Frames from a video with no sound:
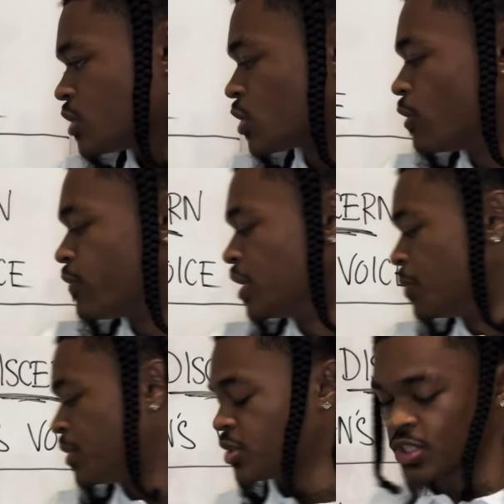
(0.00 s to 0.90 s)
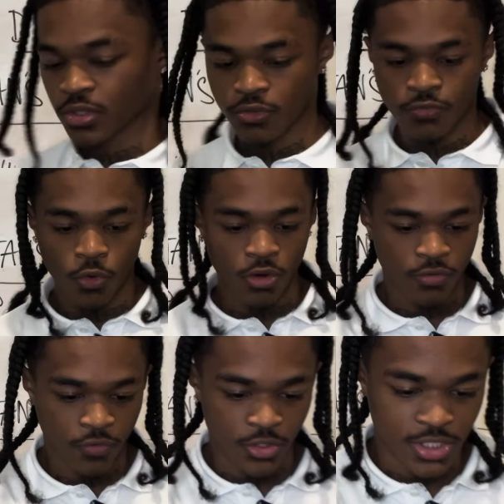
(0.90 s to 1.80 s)
So in Philippians chapter 4,
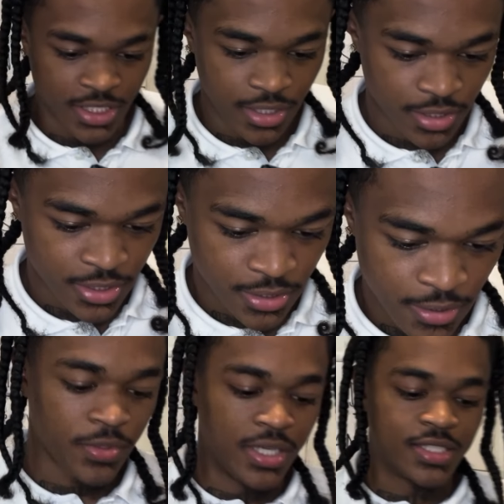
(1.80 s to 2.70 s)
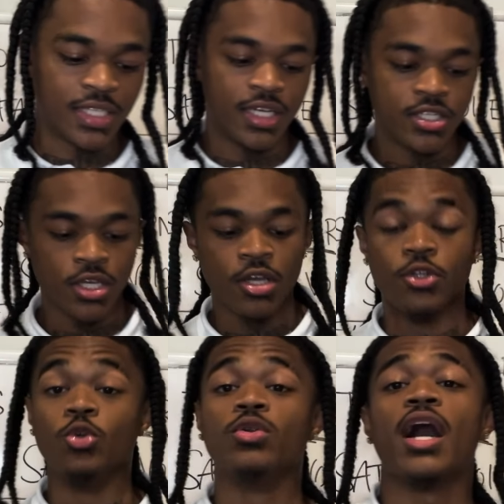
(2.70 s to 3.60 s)
verse 6, it says,
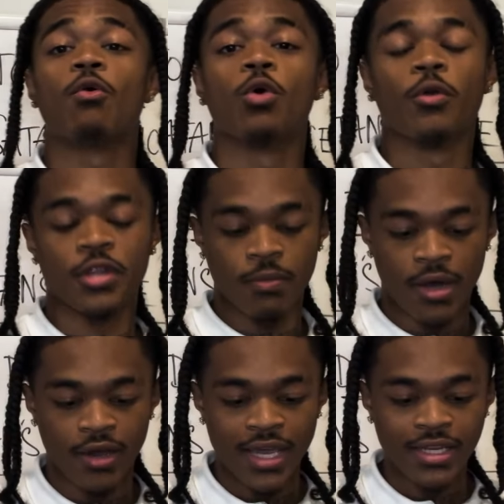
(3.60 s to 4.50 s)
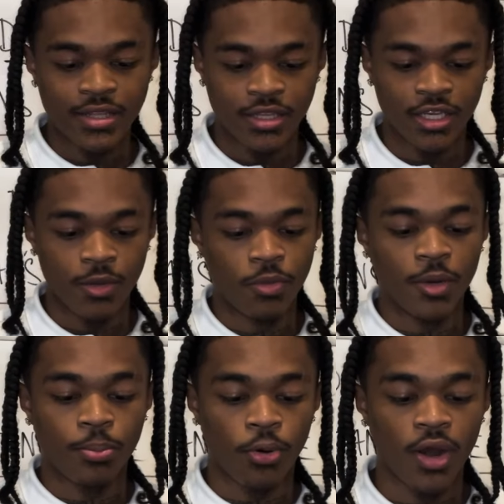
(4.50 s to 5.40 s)
do not worry about anything,
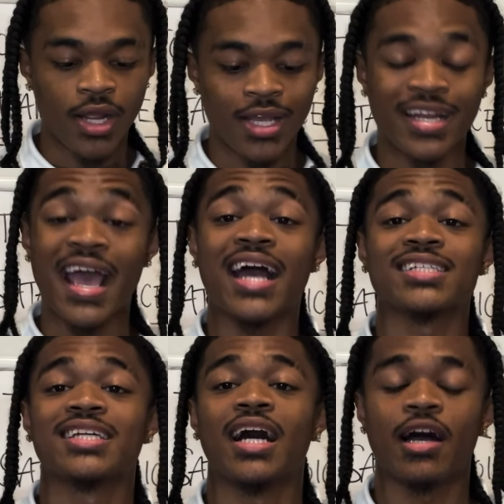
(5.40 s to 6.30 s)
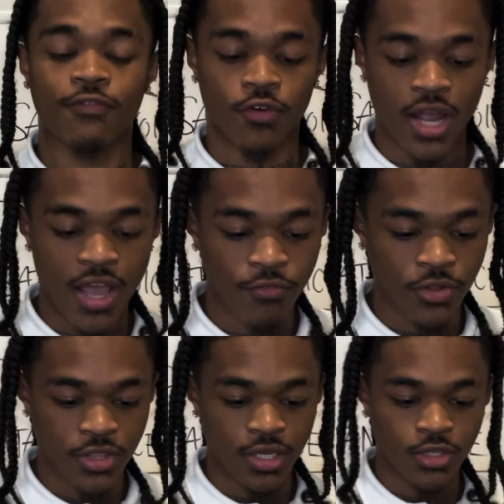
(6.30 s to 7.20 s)
but pray and ask God for
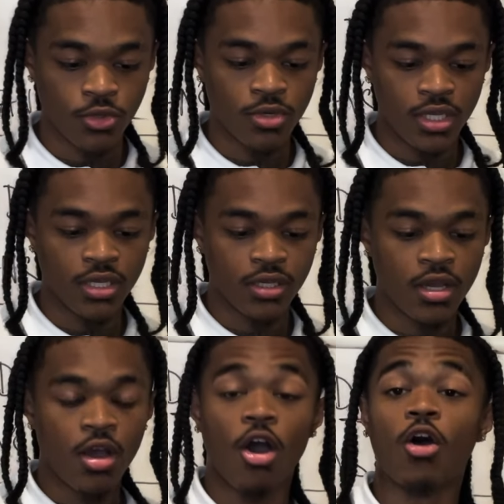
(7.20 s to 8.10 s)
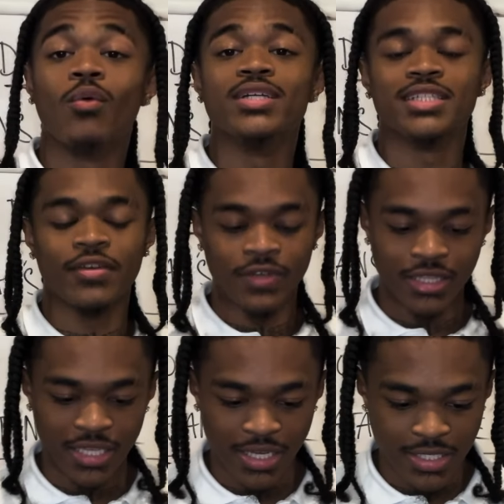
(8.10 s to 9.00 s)
everything you need, always giving
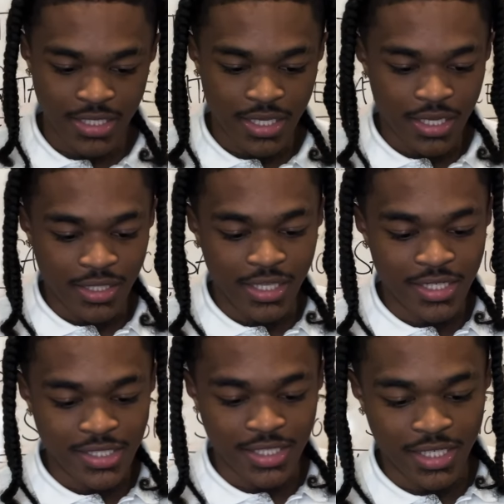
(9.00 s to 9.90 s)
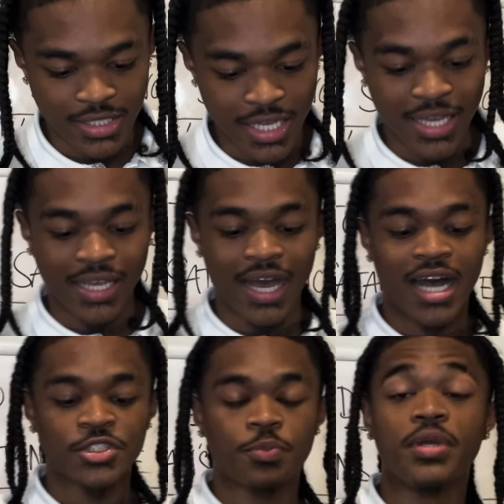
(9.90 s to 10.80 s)
thanks. Then it says, and
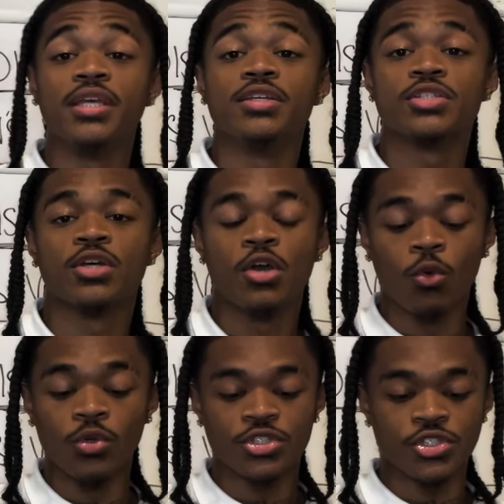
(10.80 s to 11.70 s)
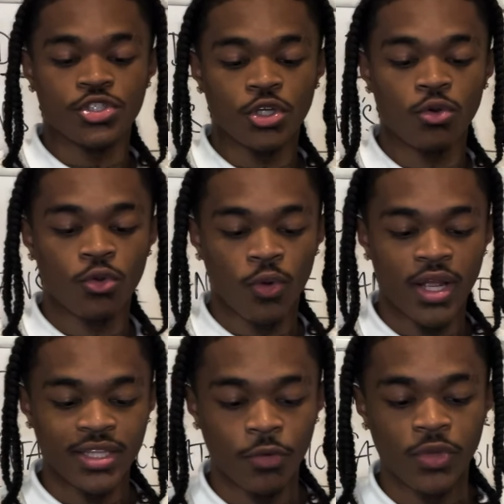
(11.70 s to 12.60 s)
God's peace, which is so
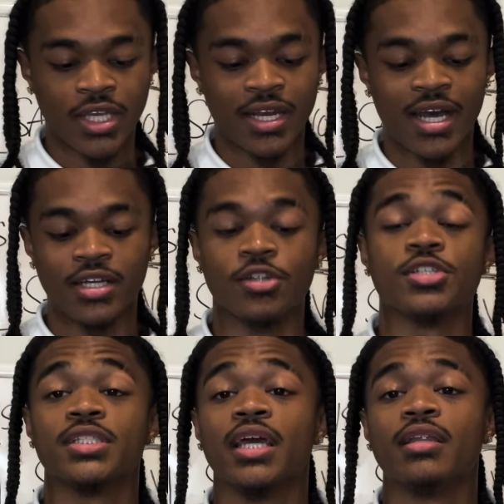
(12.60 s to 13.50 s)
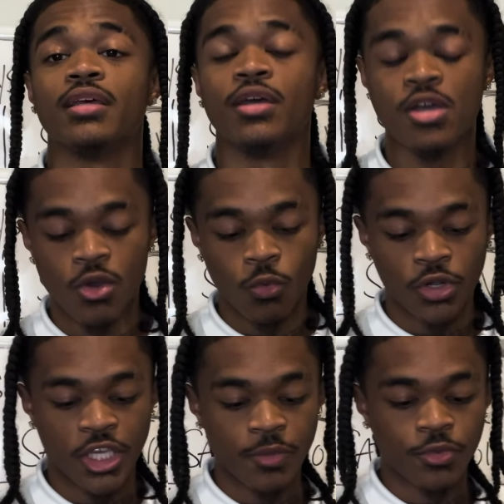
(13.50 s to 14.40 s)
great that we cannot understand it, will
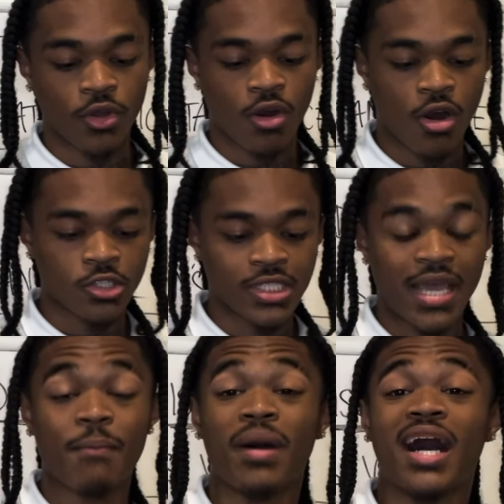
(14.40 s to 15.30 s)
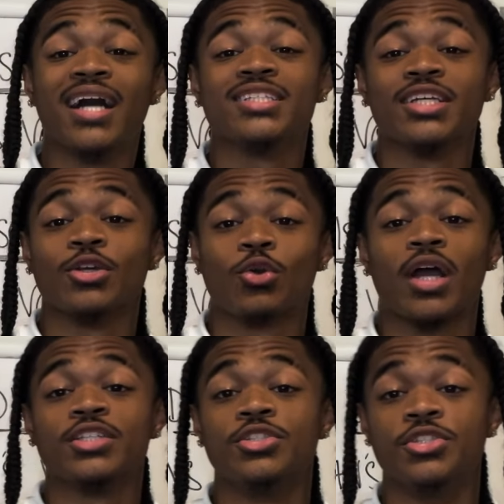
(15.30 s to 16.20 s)
keep your hearts and minds in
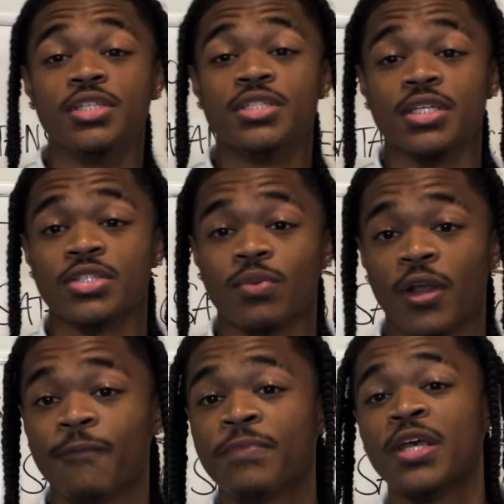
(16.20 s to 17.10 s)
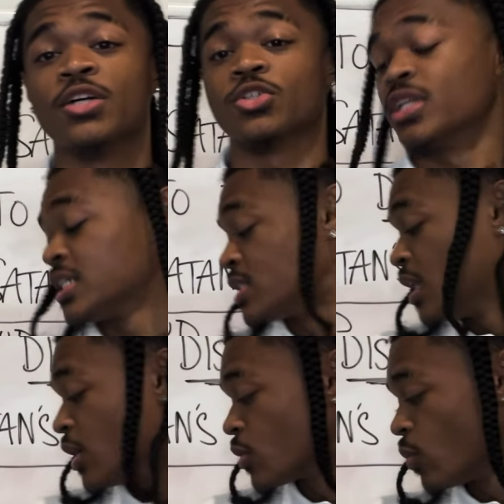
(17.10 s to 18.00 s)
Christ Jesus, right? So that's the
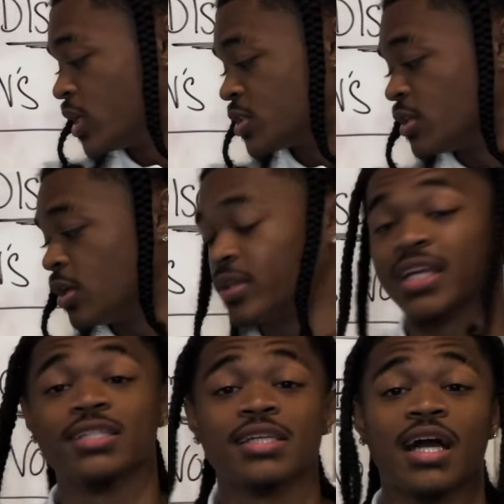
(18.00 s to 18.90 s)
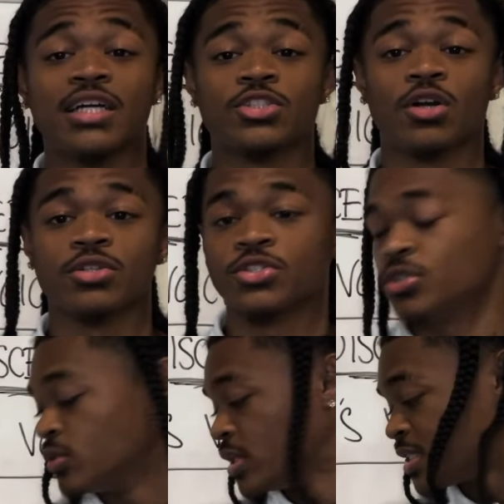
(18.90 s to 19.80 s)
other way to know that it's God talking to
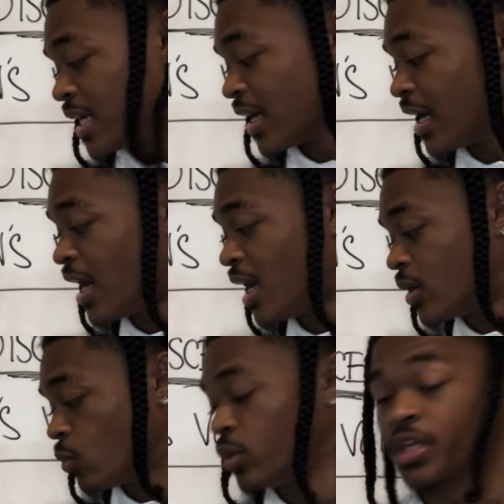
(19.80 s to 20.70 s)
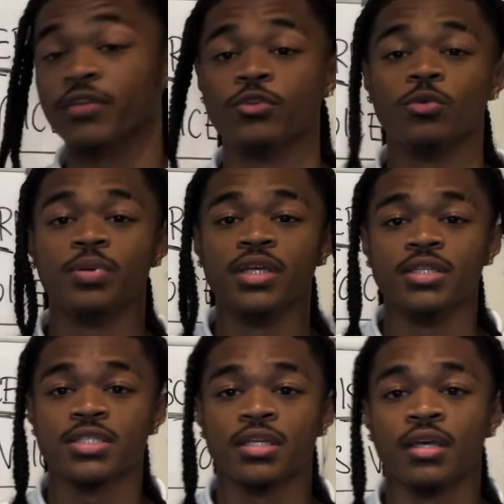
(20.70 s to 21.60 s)
you, is that God will give you
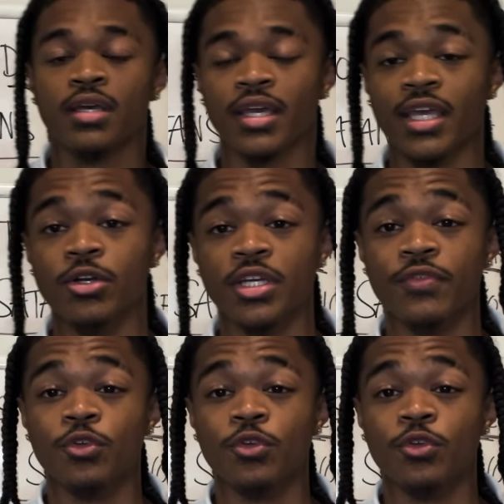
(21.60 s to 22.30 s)
peace. Okay, he'll give